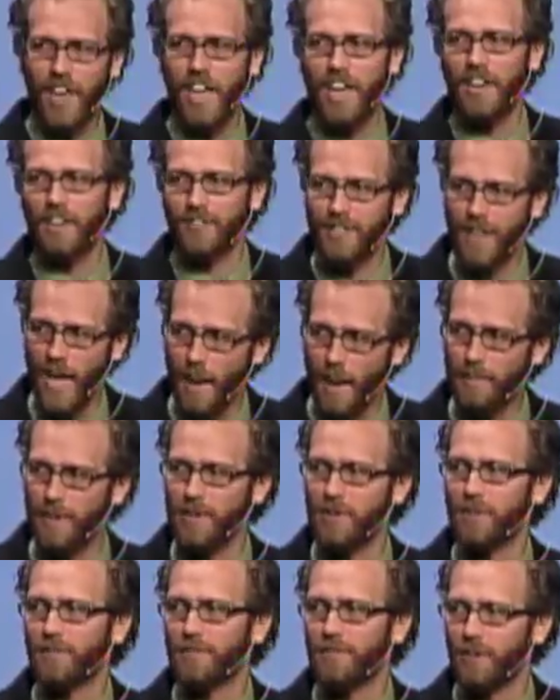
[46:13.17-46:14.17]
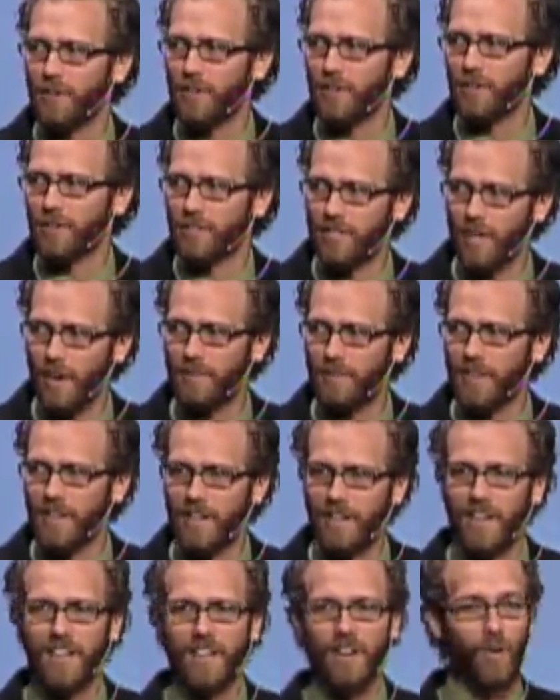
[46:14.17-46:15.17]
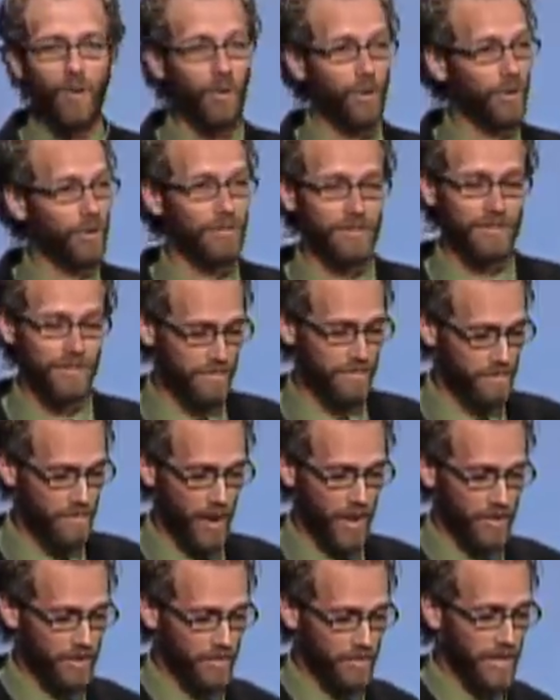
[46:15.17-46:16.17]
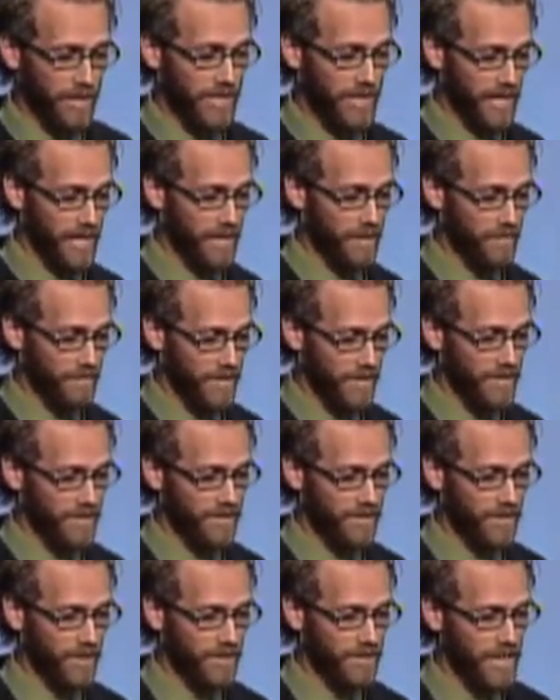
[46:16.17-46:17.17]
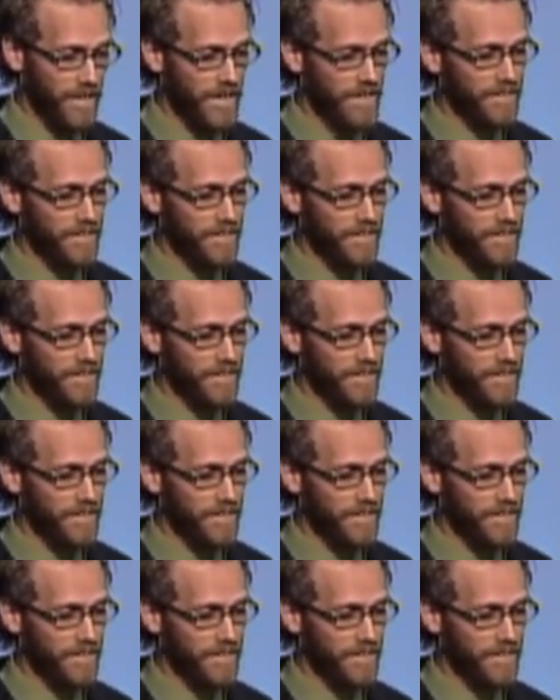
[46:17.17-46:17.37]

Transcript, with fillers: your head or tapping your foot or something, or possibly get up and start